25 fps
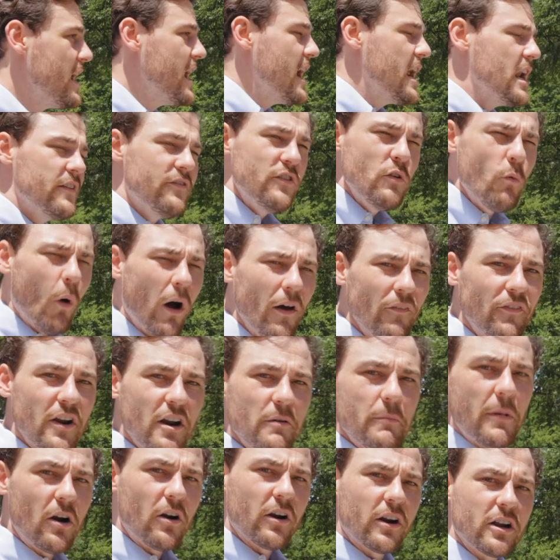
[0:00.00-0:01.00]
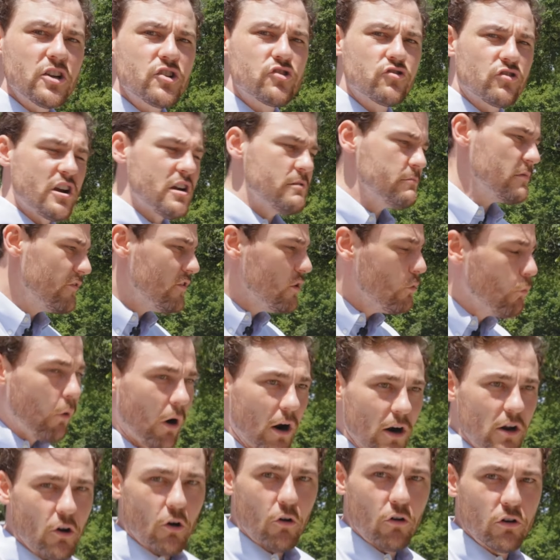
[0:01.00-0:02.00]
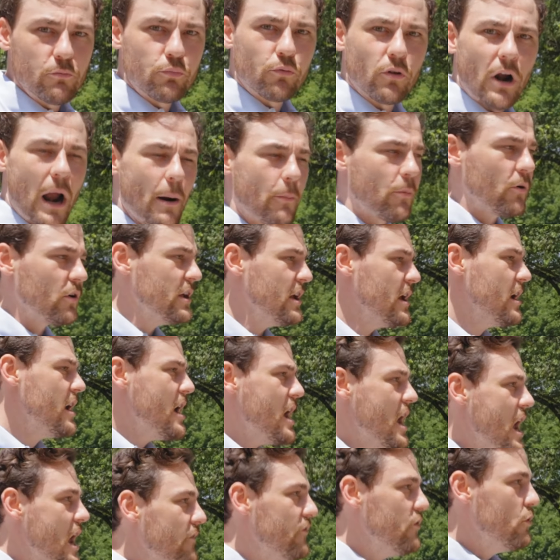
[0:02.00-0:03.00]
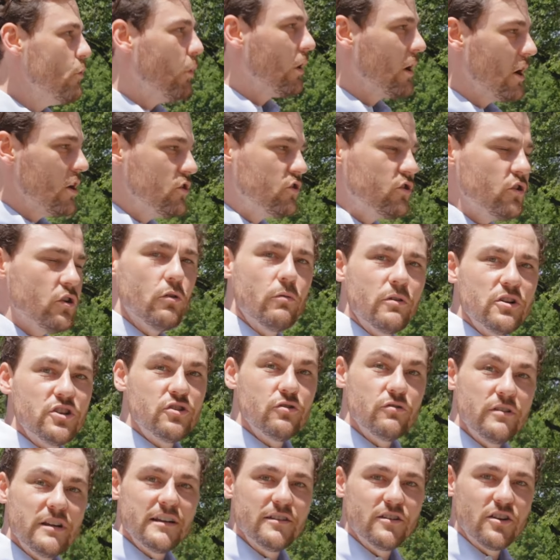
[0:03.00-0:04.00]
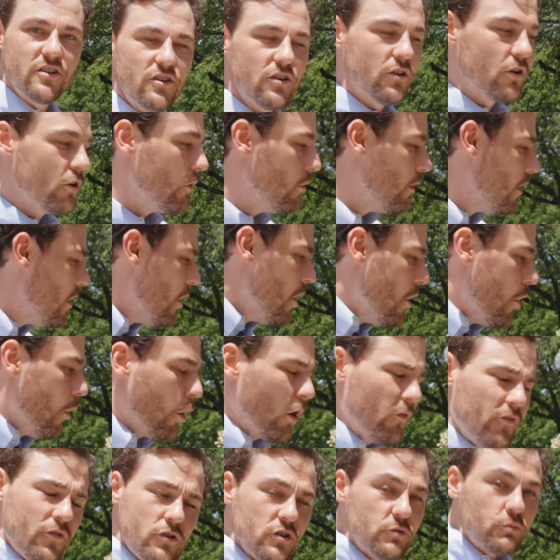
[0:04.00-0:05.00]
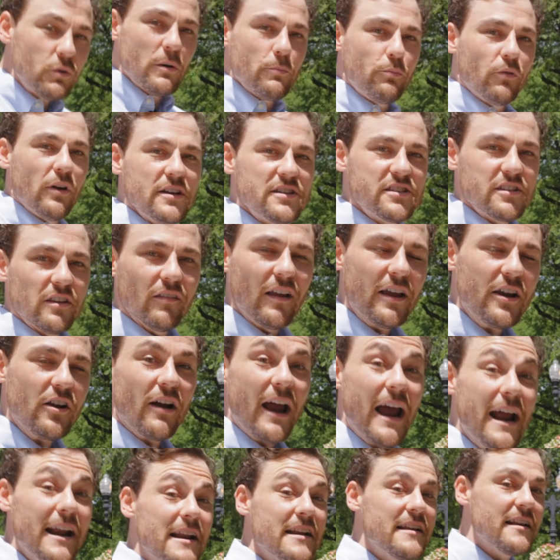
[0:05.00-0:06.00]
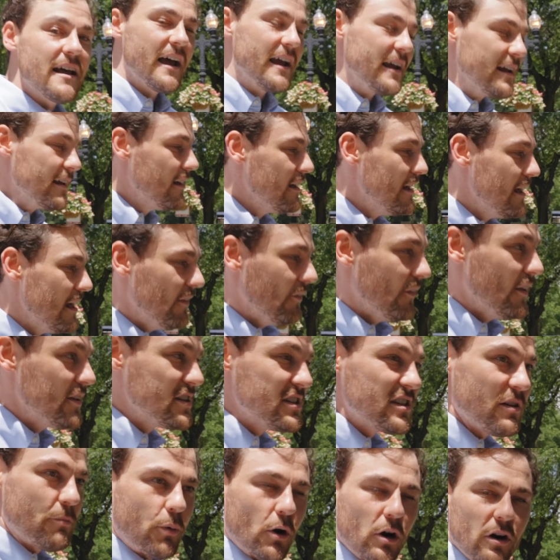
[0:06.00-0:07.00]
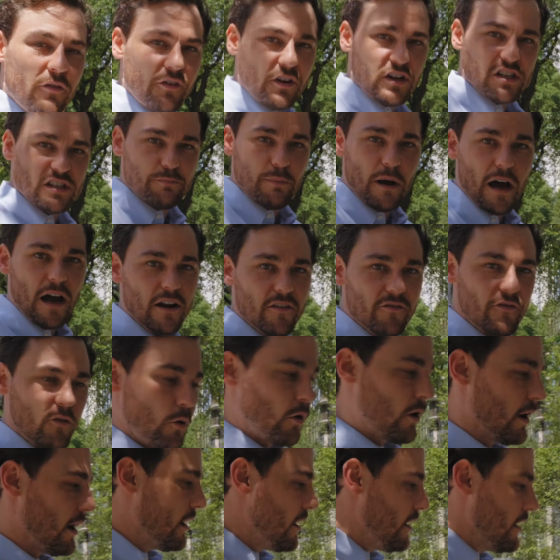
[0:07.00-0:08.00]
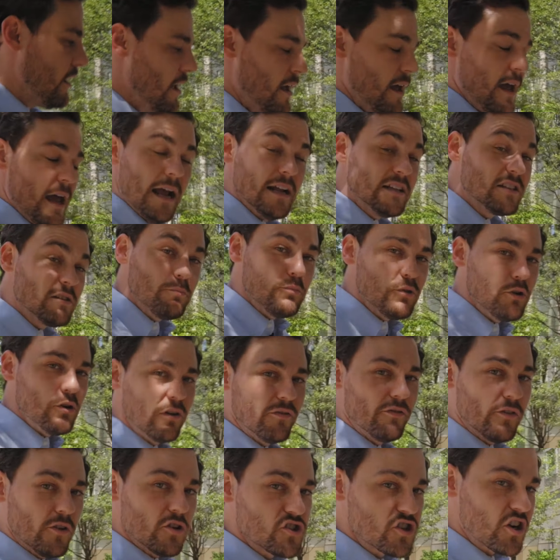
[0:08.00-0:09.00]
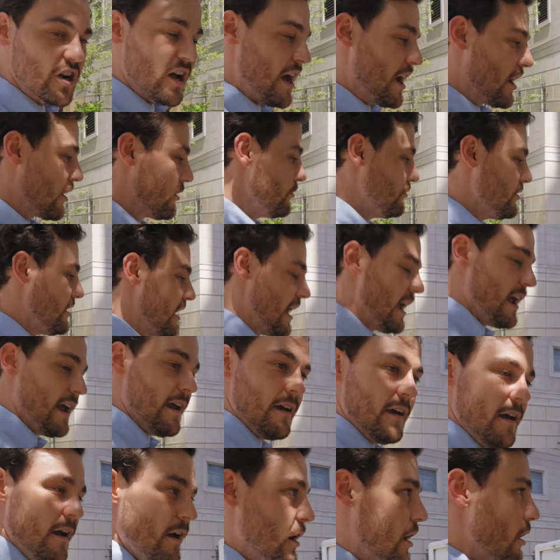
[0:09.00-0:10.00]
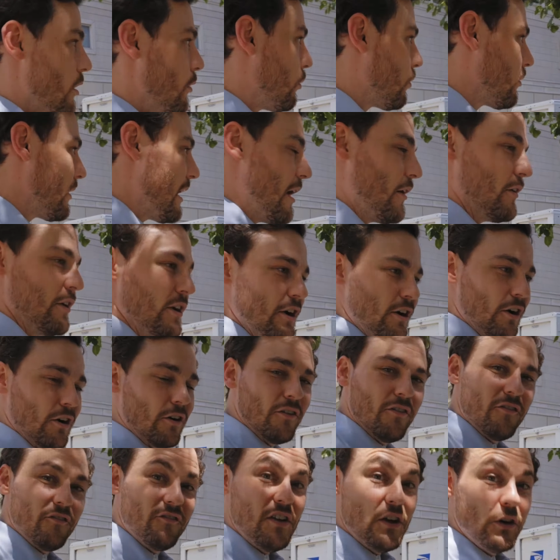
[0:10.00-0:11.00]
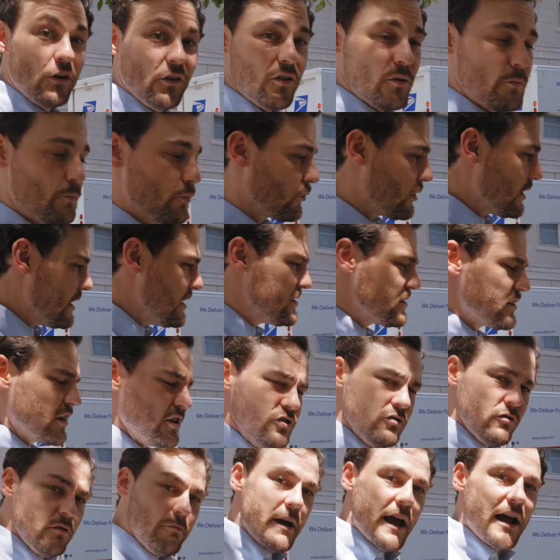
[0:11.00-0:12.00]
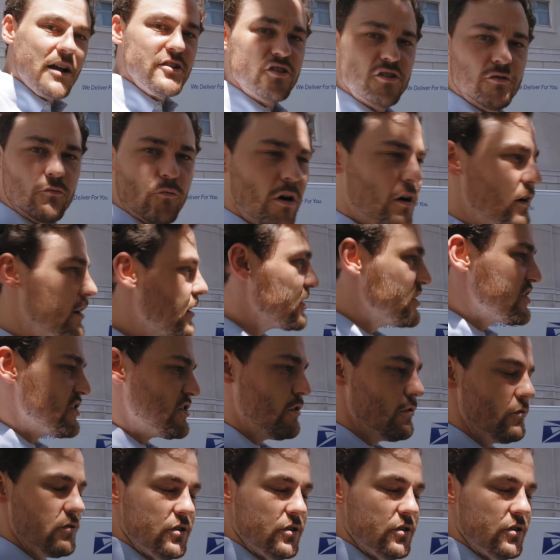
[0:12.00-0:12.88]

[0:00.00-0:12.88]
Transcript: And if you want that American dream, if you want to own property, if you want to do what you need to do, or if you just want a place to lay your head at night, this is the perfect spot for it. It's a beautiful Chicago day. We're out here feeling the breeze. Could you imagine wearing a suit?